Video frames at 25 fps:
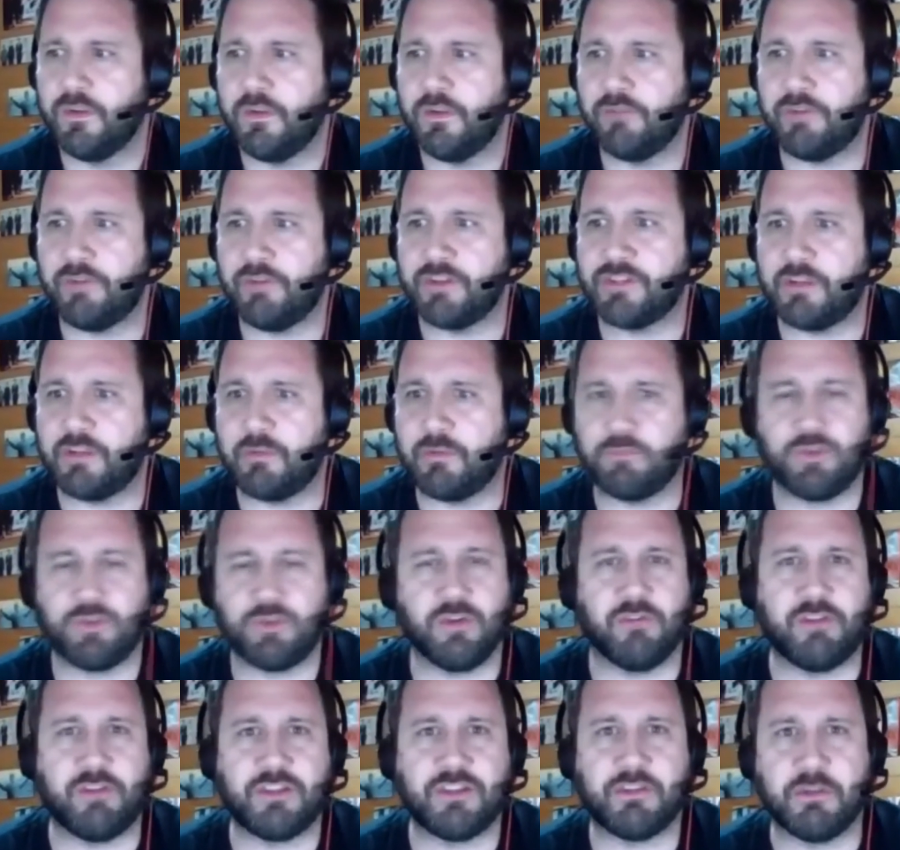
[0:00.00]
Read some. I'm
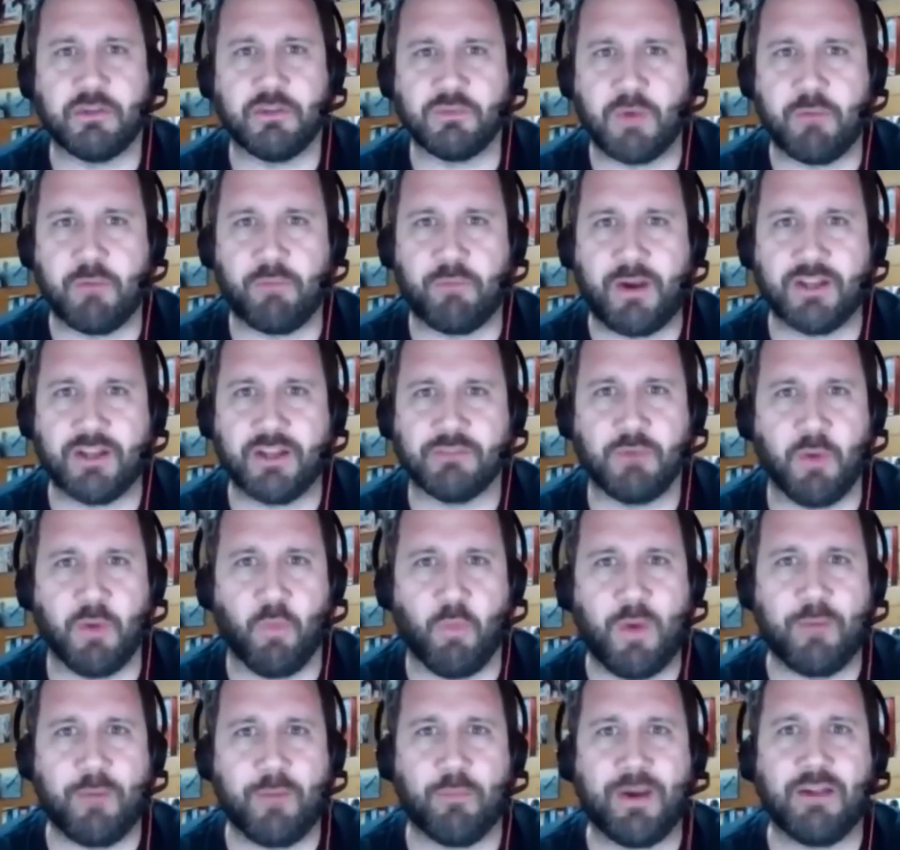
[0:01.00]
sure I read some. One Browns. We got
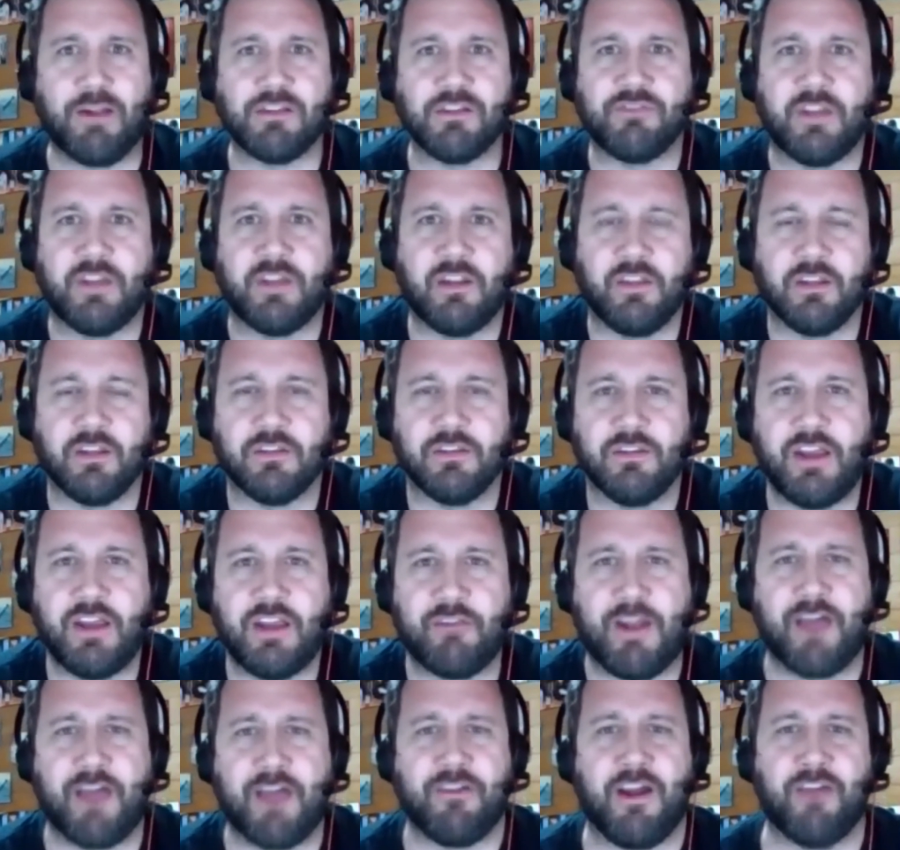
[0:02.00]
one Browns fan. I think.
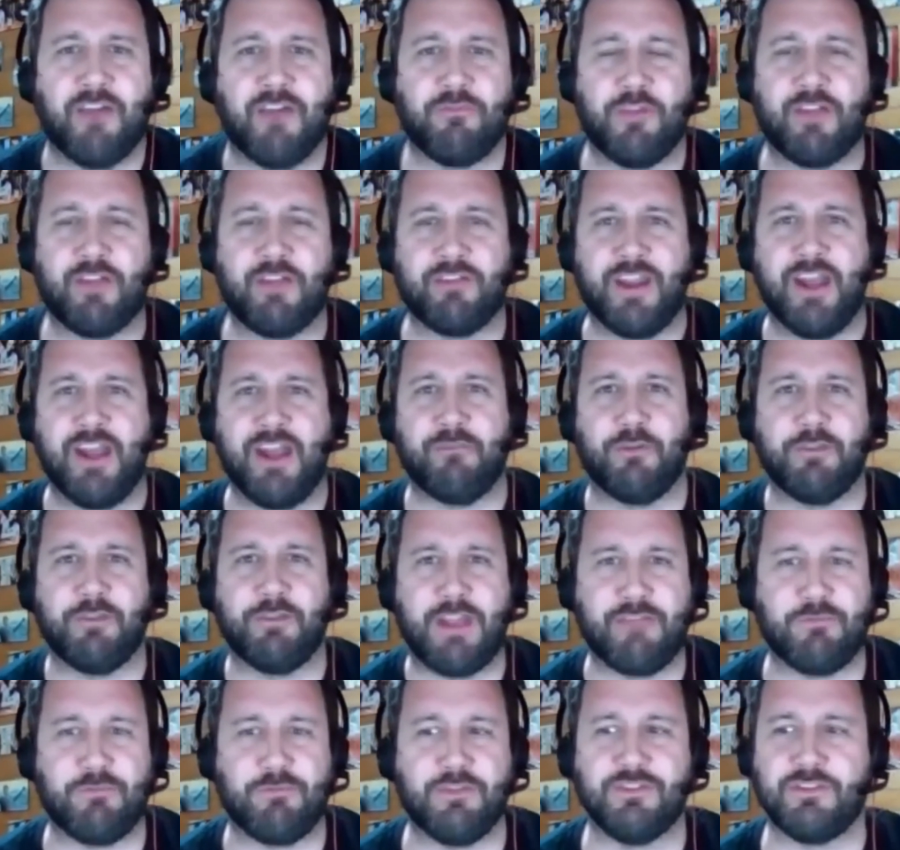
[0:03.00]
Other than that,
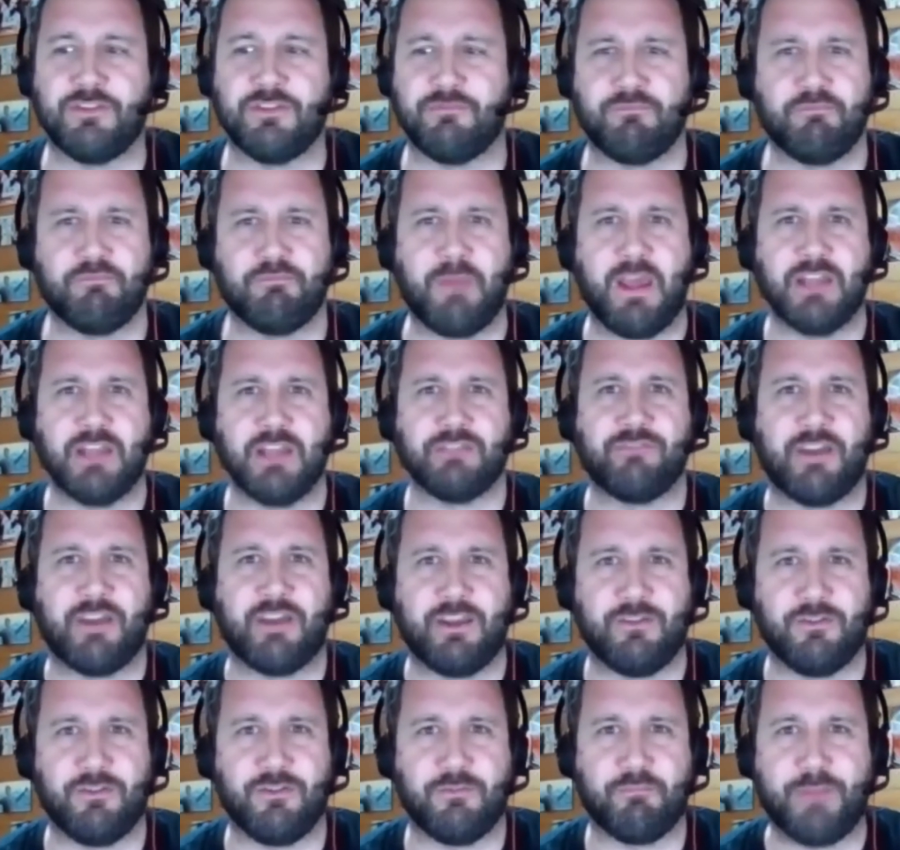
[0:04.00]
everyone's a Bears
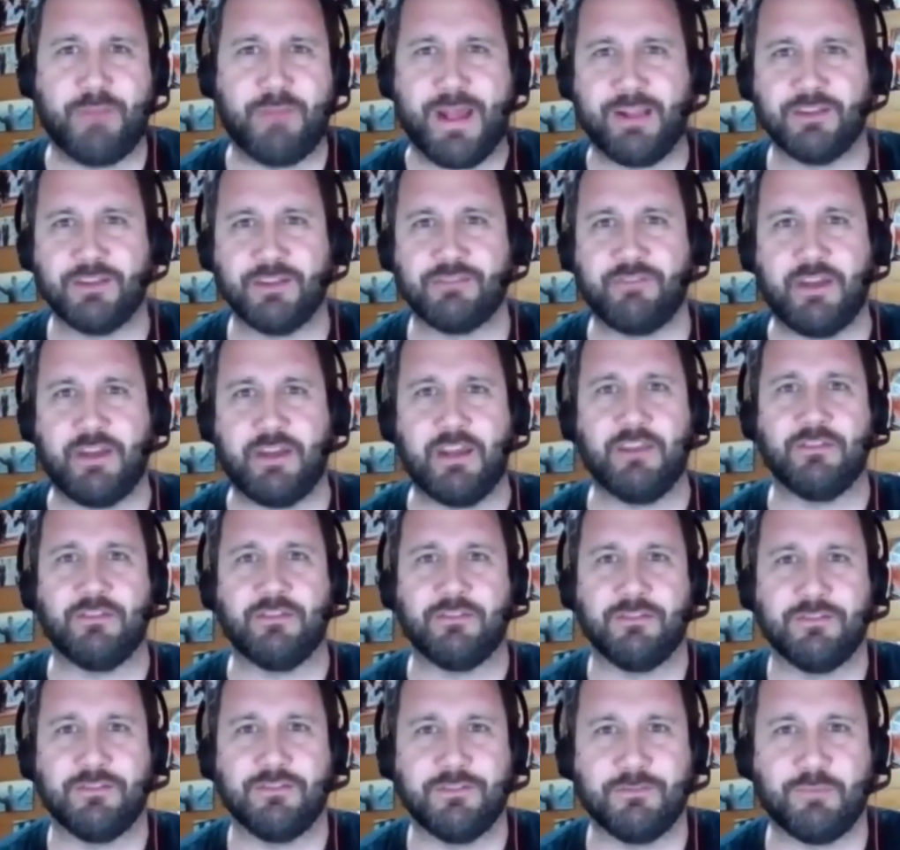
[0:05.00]
fan or a Packers fan.
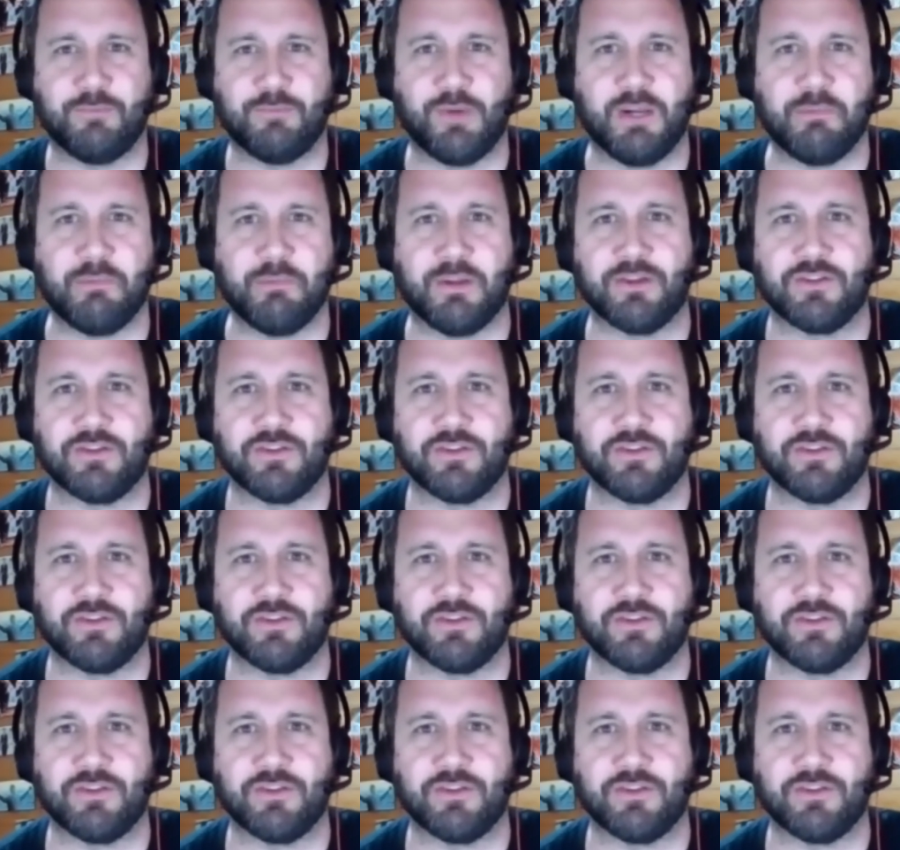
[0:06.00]
Pretty much.